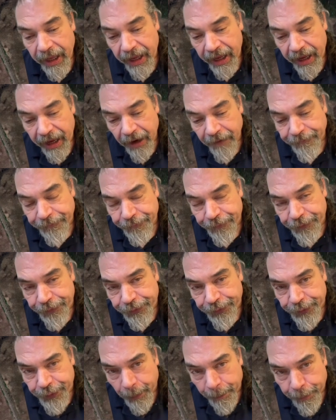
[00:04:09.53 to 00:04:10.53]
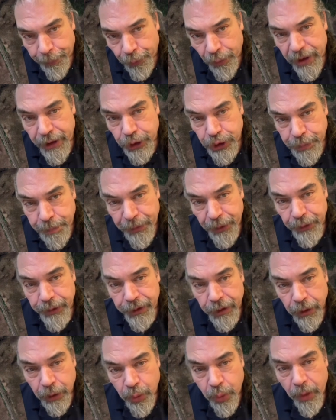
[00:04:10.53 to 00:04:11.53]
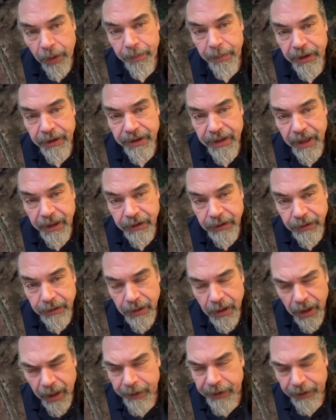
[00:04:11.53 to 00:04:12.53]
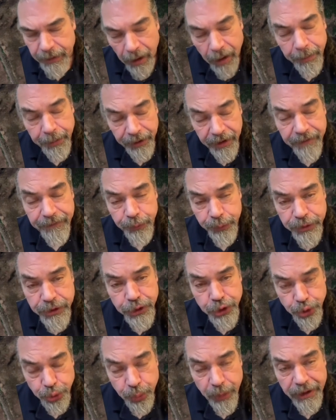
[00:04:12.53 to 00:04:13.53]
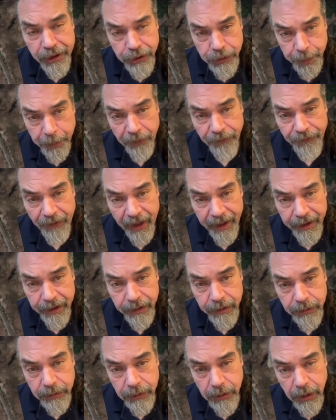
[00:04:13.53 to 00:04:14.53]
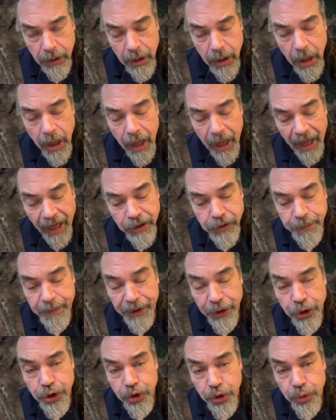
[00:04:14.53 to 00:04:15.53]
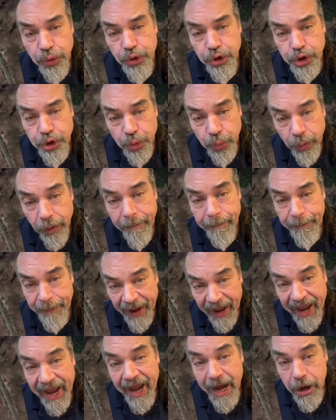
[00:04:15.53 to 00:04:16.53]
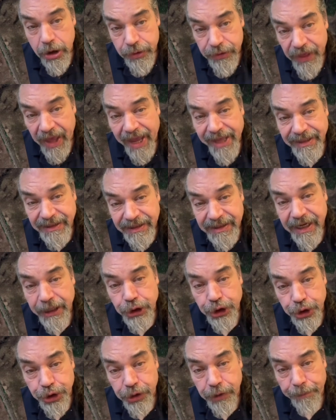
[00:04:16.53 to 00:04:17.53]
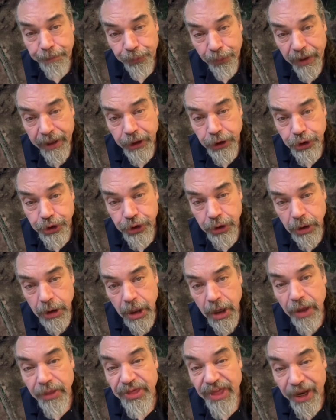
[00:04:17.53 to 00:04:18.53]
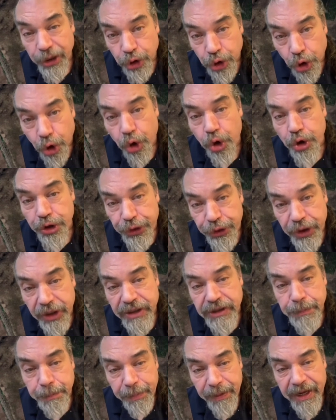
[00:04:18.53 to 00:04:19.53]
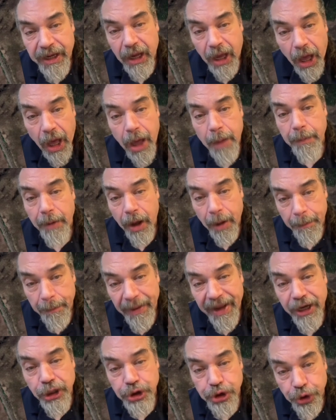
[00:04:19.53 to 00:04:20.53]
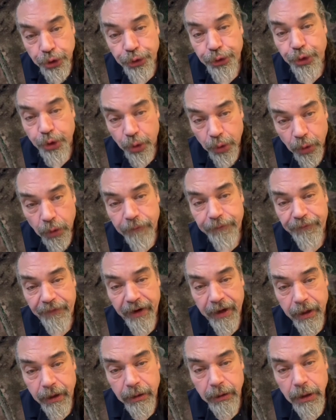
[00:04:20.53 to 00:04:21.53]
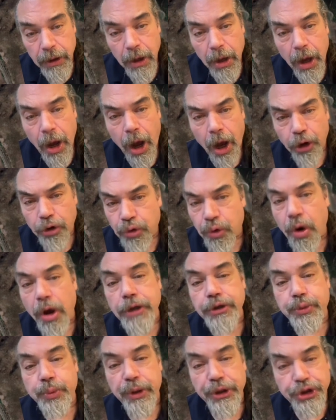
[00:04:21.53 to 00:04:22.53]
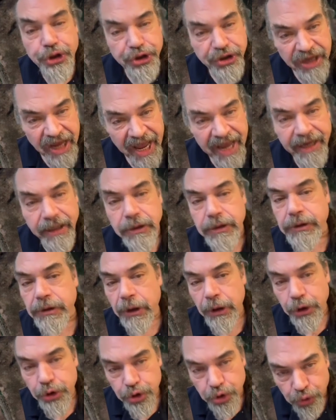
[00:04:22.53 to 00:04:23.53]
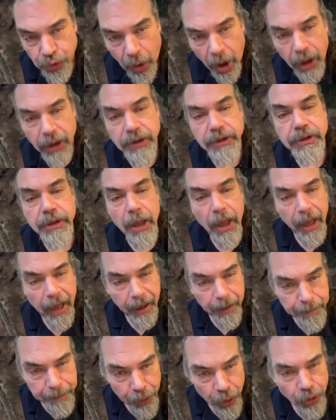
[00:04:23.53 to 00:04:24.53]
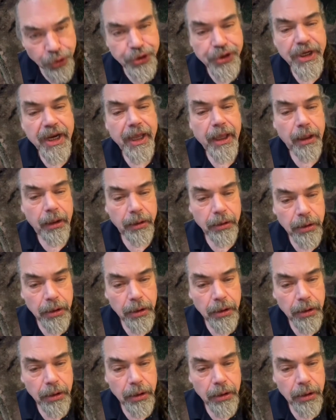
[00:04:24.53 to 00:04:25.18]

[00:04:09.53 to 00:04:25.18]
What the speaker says: If the bridge building equipment that I believe it was the Swedes provided, has been used to repair that section of the bridge, then could this become a major thoroughfare across which tanks, trucks, and personnel